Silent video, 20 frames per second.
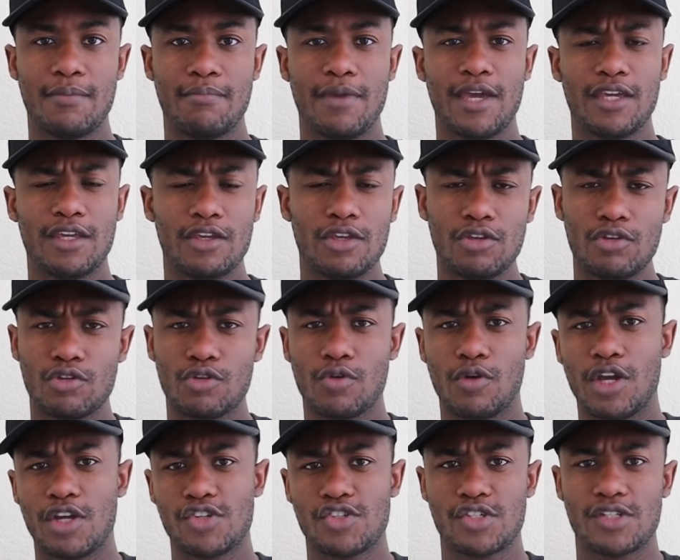making you
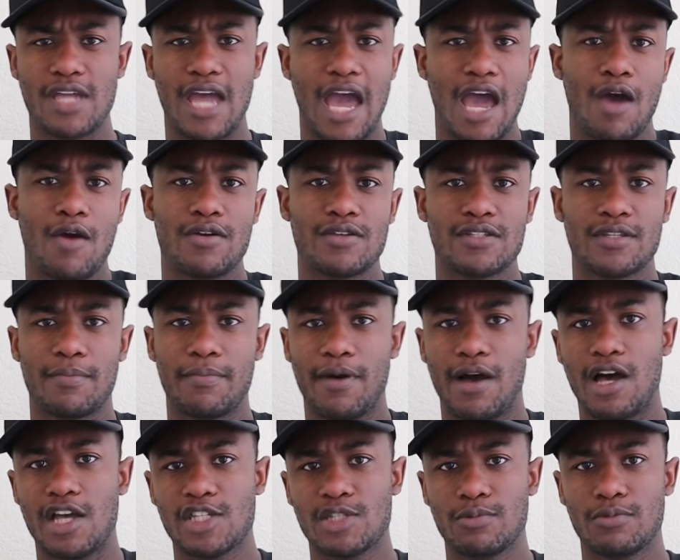question how is it
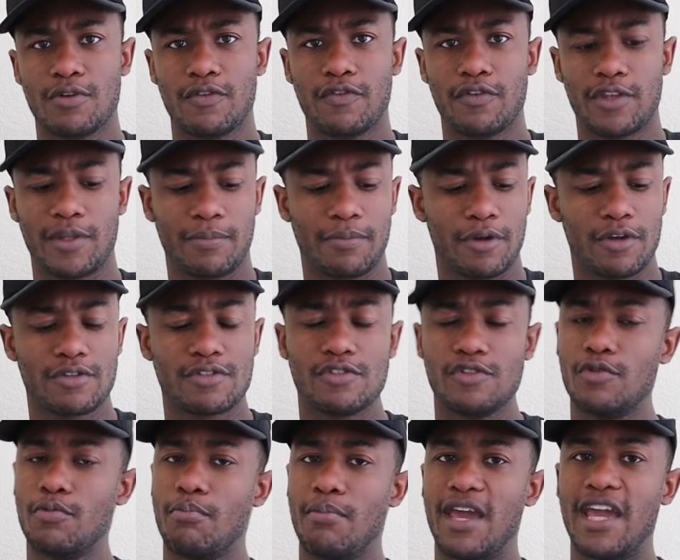possible for the person
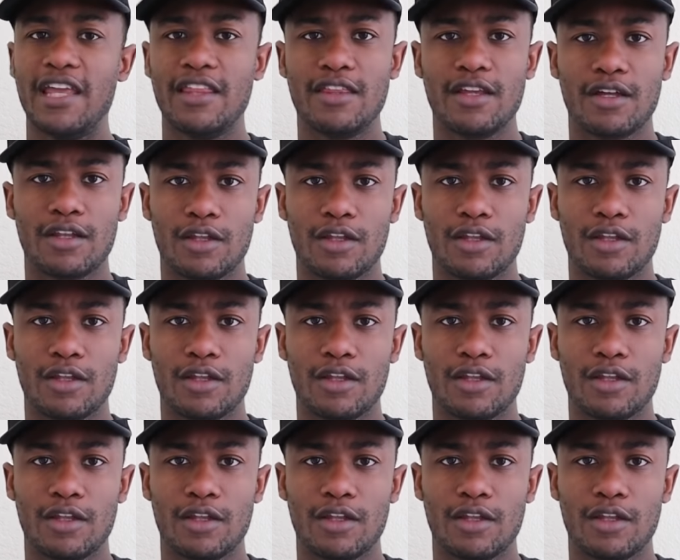who made the